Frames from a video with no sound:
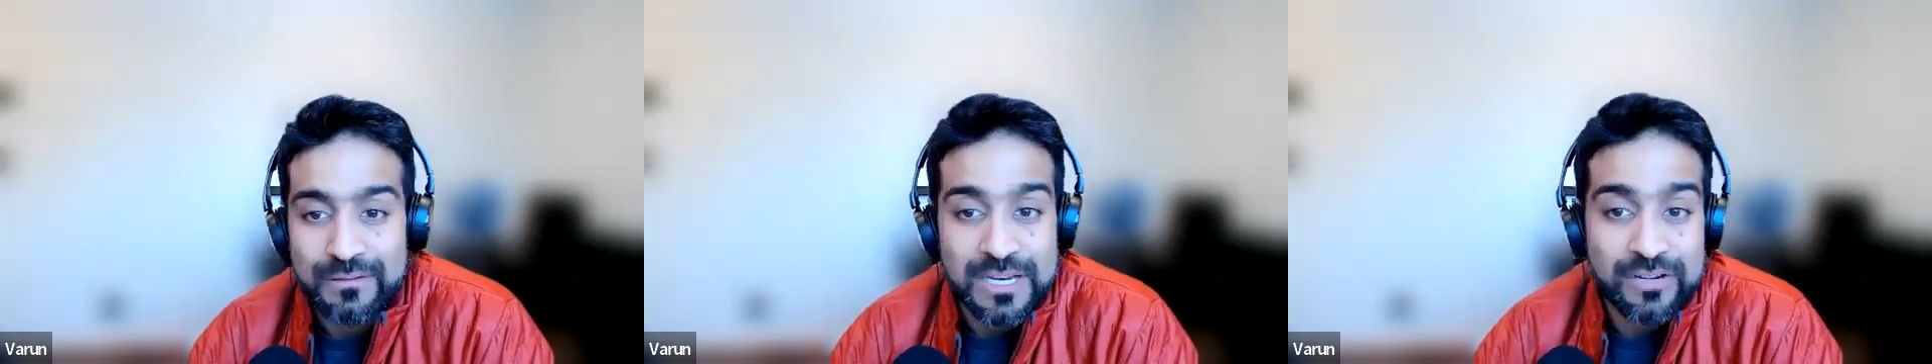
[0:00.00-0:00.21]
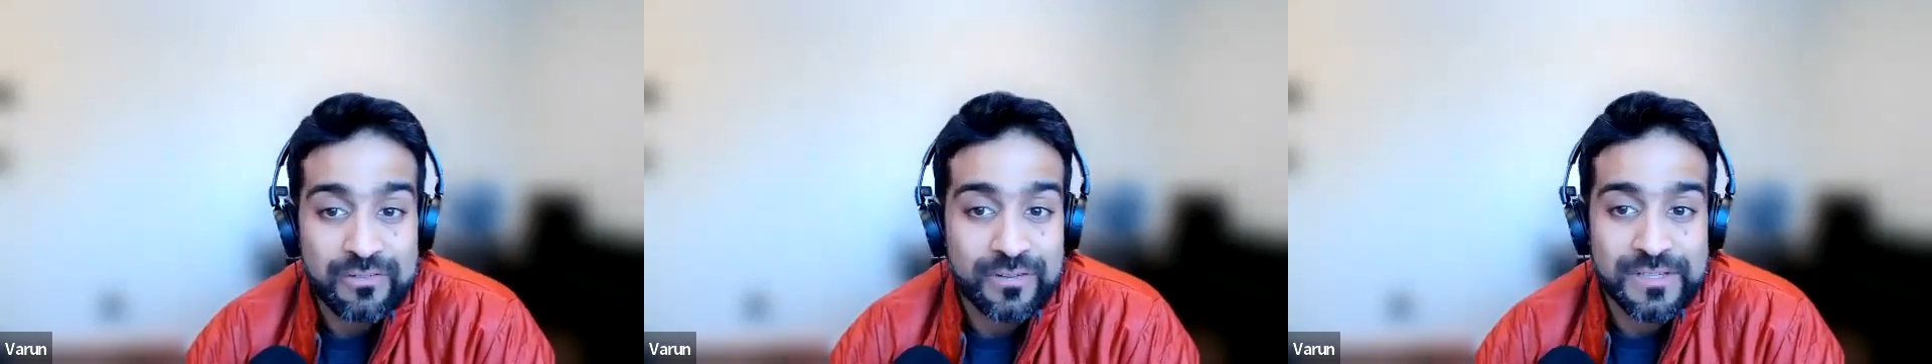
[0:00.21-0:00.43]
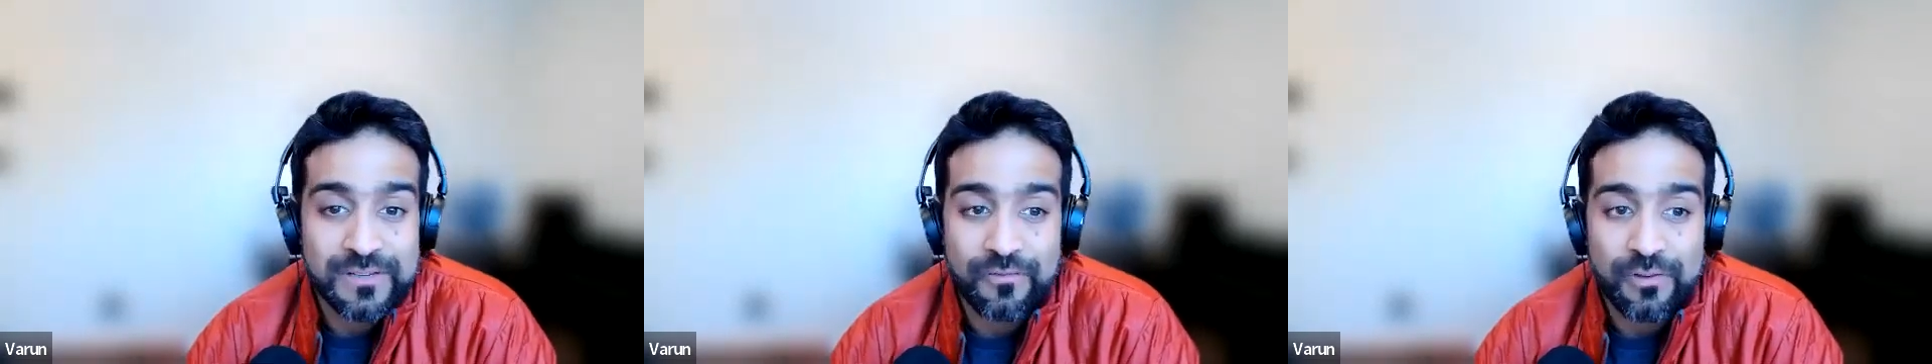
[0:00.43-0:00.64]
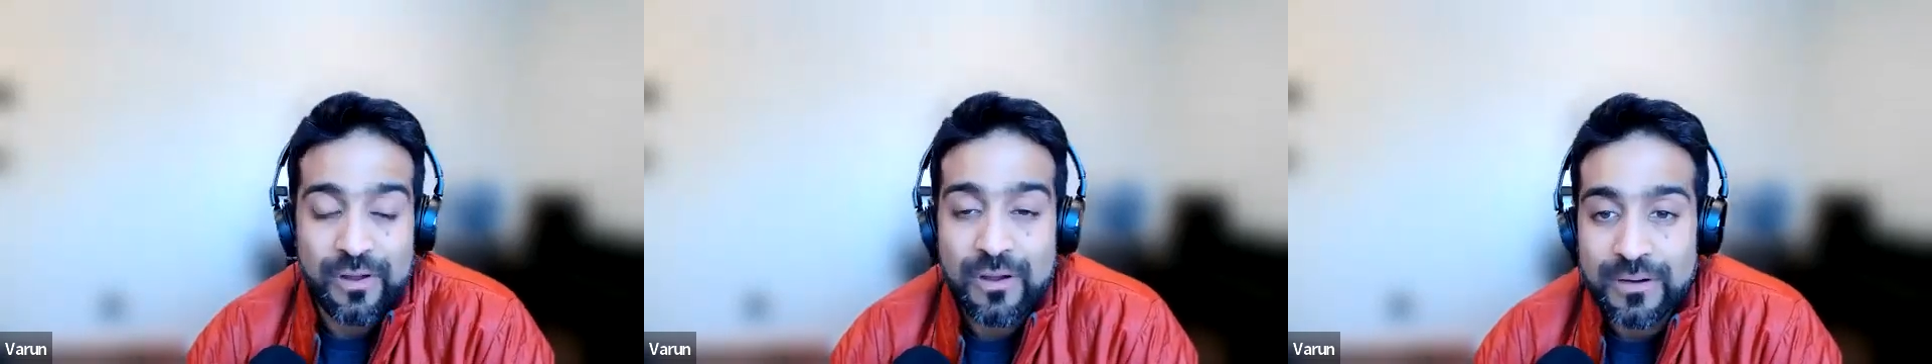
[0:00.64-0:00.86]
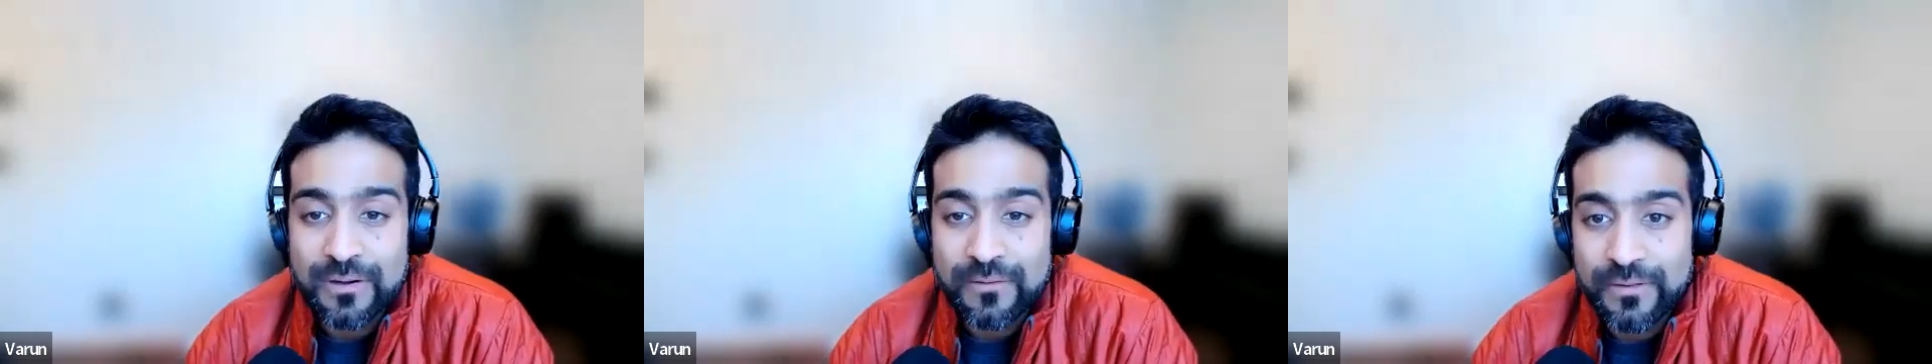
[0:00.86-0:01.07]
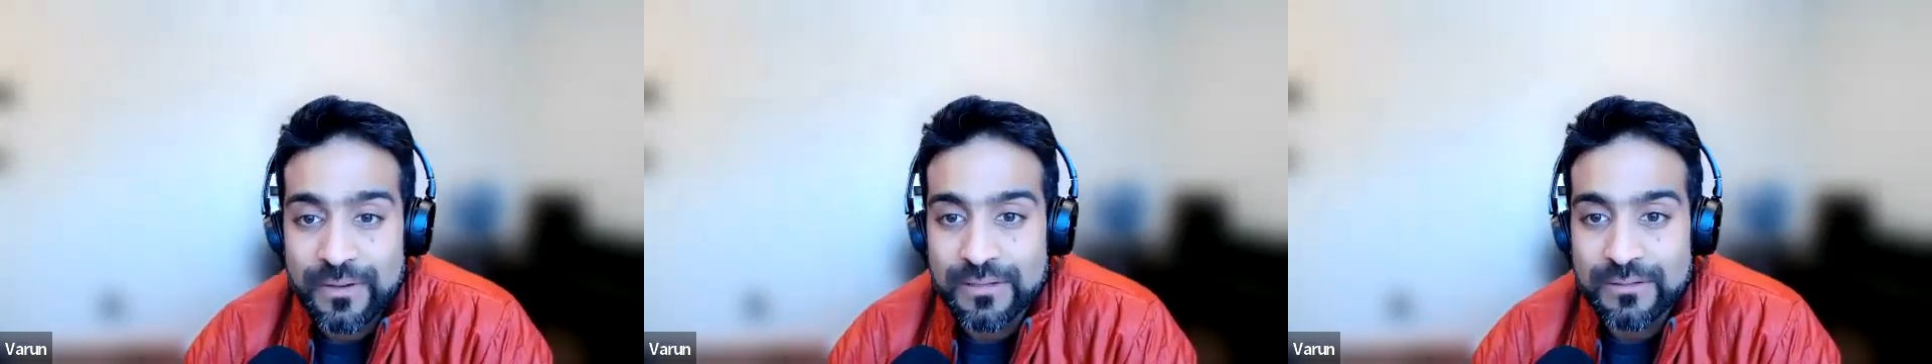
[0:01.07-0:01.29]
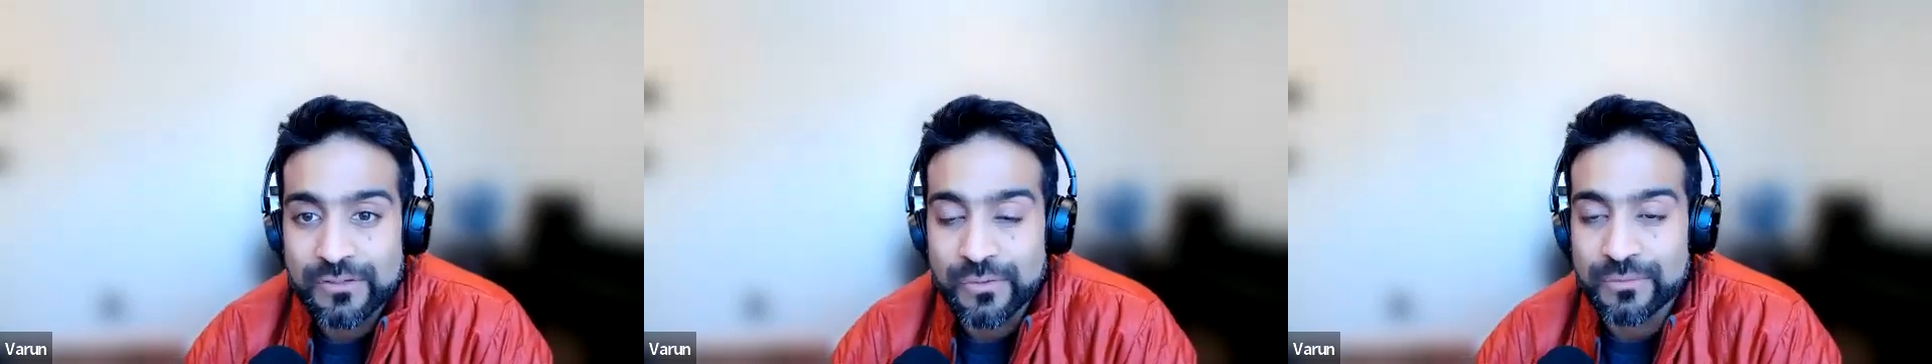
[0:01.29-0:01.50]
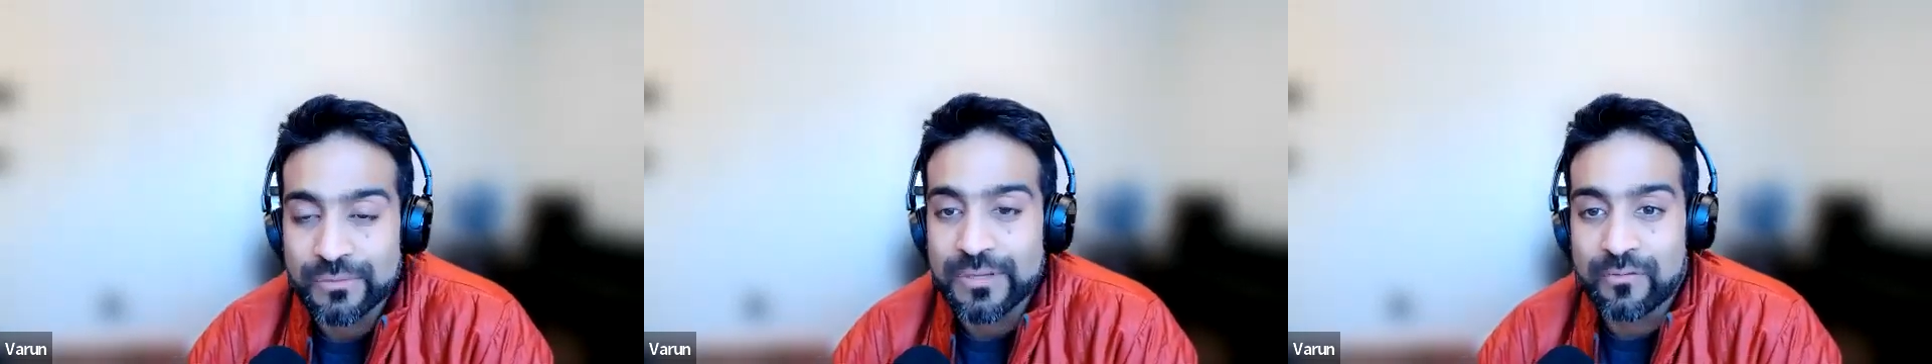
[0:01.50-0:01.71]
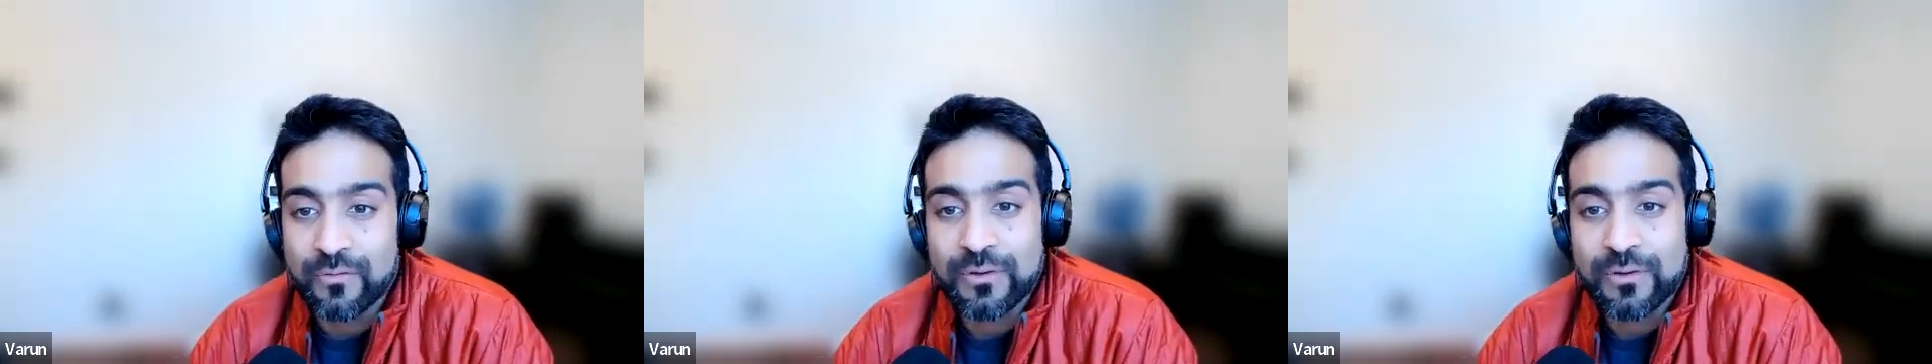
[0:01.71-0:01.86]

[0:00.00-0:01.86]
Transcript: interest in photography so there